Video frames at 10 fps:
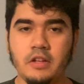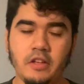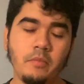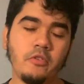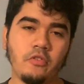
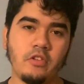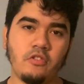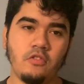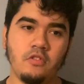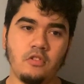
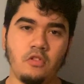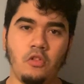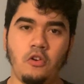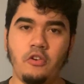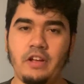immigration
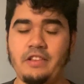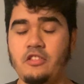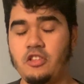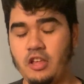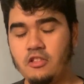law and the
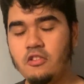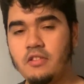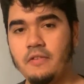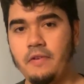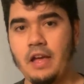changes
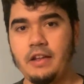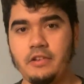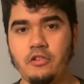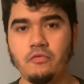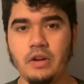that have had
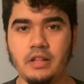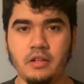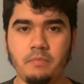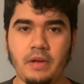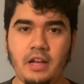a direct
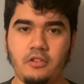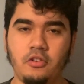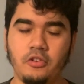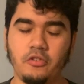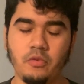impact
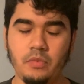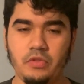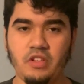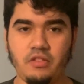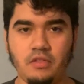on our criminal
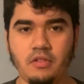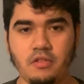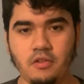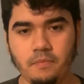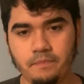justice
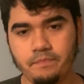system.